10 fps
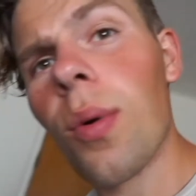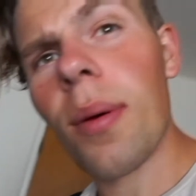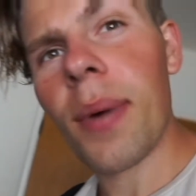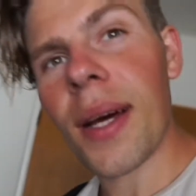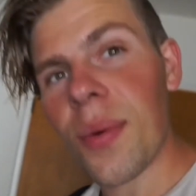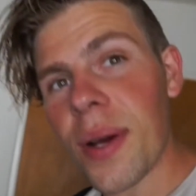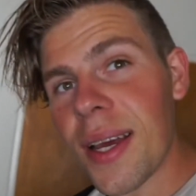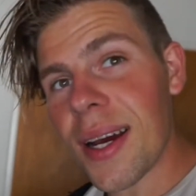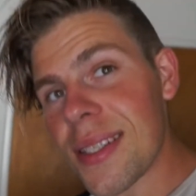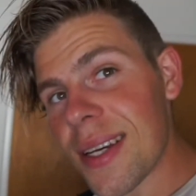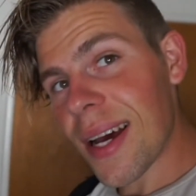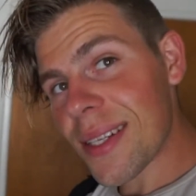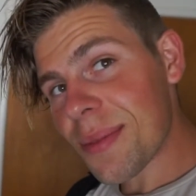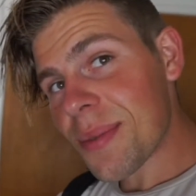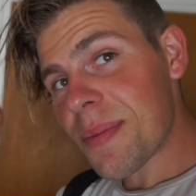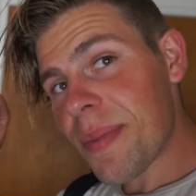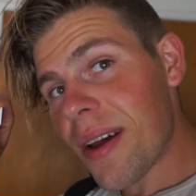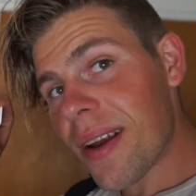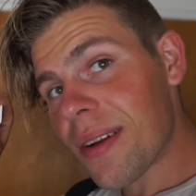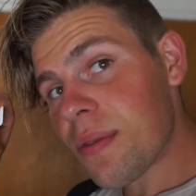oh, and by the way, guys, I have some
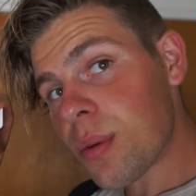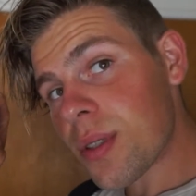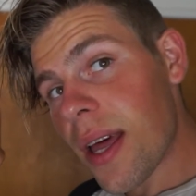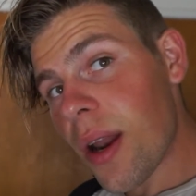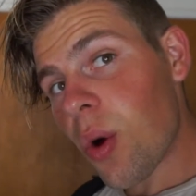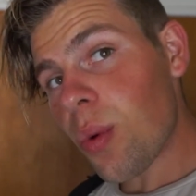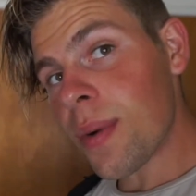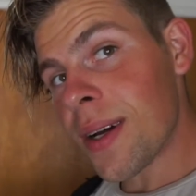spare headphones at home.